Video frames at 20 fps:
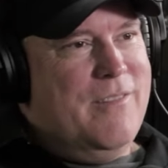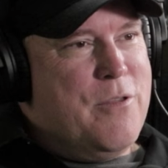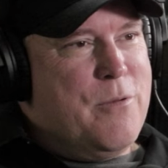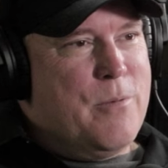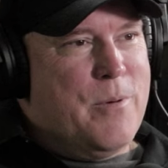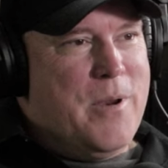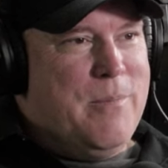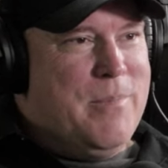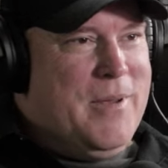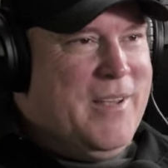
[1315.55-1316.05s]

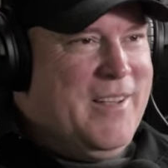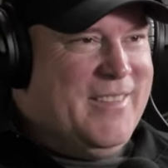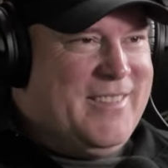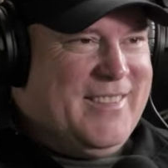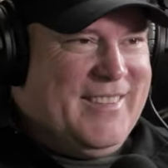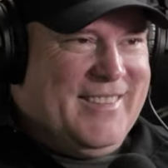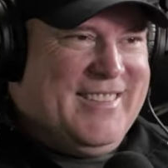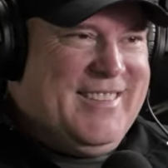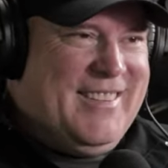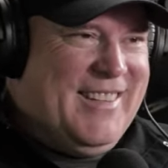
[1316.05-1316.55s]
3
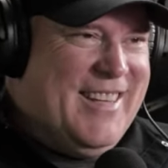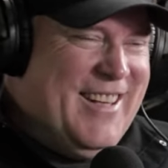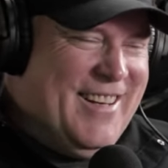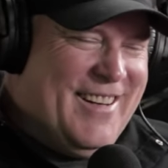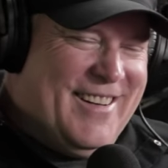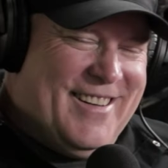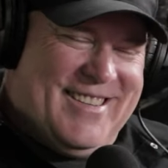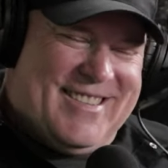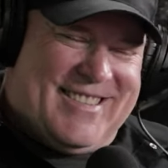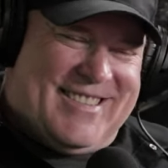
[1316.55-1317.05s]
pieces, you
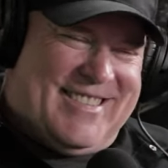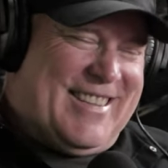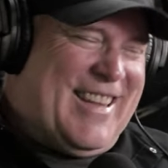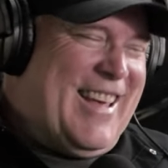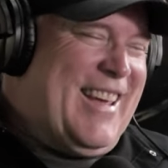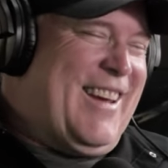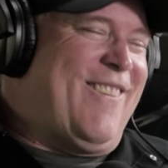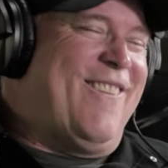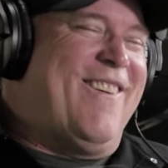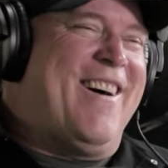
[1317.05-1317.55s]
know, it's just
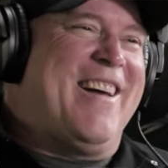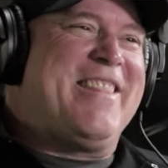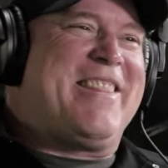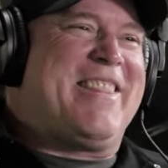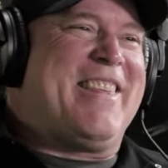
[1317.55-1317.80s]
like one